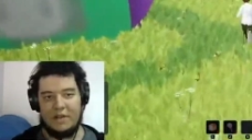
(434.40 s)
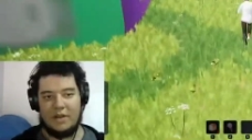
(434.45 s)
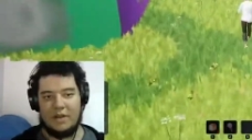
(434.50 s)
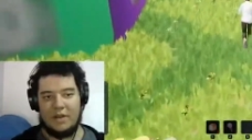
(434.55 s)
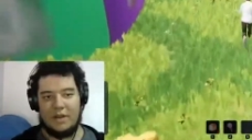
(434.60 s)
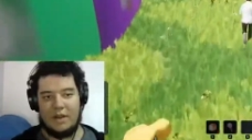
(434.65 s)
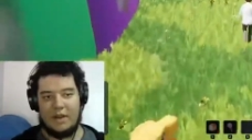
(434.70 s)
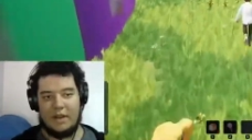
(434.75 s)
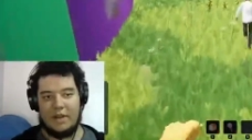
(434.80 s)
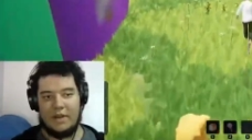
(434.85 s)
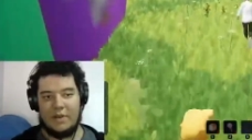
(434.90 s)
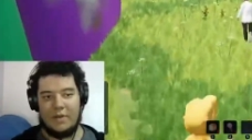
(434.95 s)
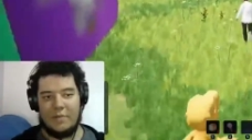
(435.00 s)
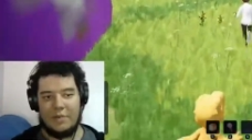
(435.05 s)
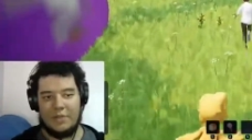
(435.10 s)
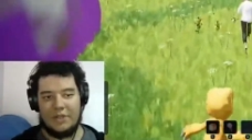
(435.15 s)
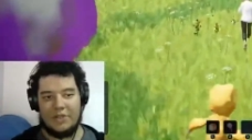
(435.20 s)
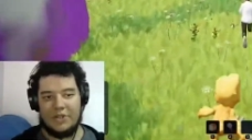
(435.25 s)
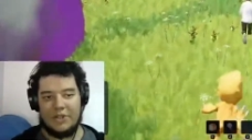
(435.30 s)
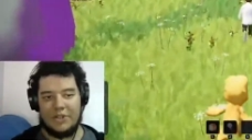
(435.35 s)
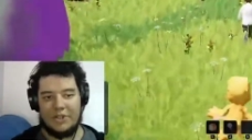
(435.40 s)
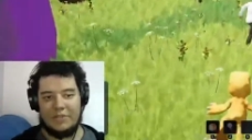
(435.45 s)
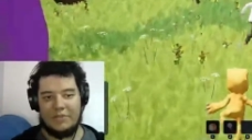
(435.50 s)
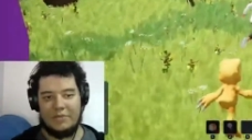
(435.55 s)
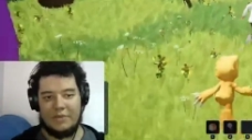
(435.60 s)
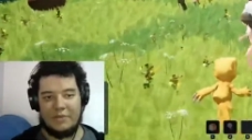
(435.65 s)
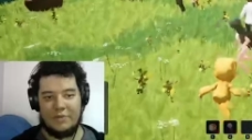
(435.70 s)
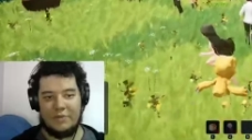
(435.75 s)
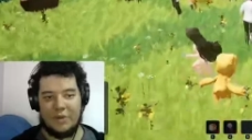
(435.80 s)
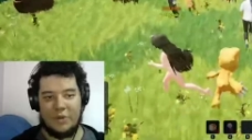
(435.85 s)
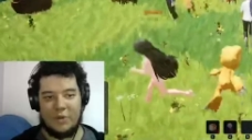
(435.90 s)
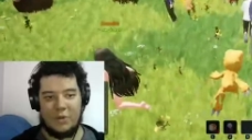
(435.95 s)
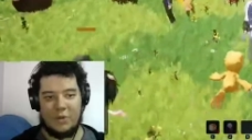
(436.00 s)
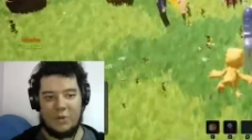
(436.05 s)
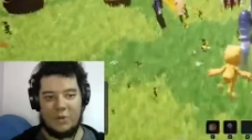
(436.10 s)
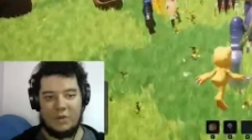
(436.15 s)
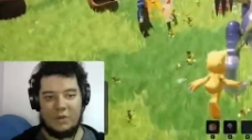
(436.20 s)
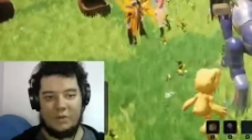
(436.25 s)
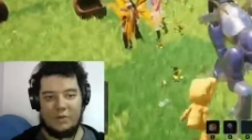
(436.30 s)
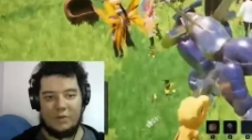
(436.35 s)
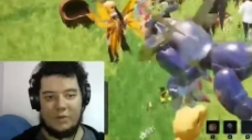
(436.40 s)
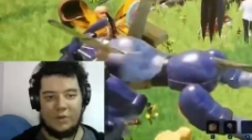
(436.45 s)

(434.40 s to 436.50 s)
Hey yo, Machinedramon! What